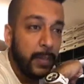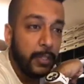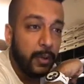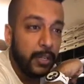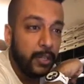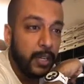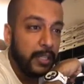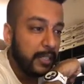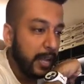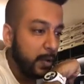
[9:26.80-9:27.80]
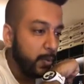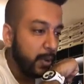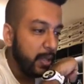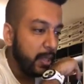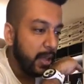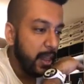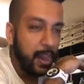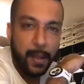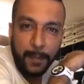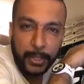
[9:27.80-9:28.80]
Bitcoins. Let's start with
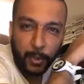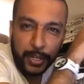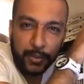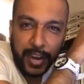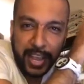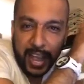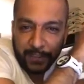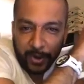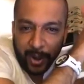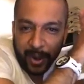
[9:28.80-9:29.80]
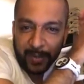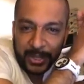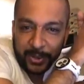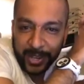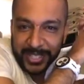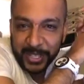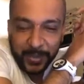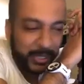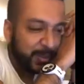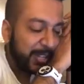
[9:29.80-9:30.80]
Bitcoins, right? After all, Bitcoins is
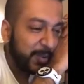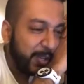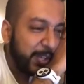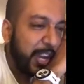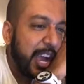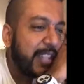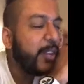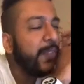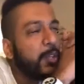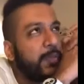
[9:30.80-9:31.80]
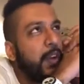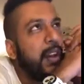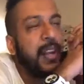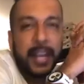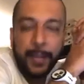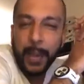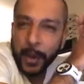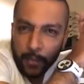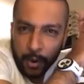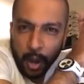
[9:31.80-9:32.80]
Bitcoin. So, what's going on? So, first of all,
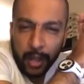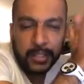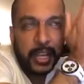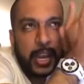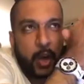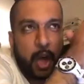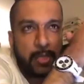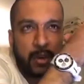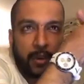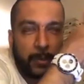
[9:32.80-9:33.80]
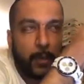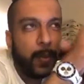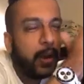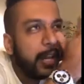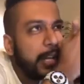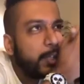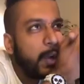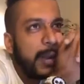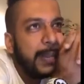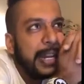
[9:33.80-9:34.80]
my overall take on the crypto market.
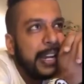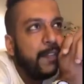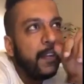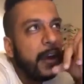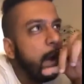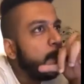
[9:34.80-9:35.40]
So, I believe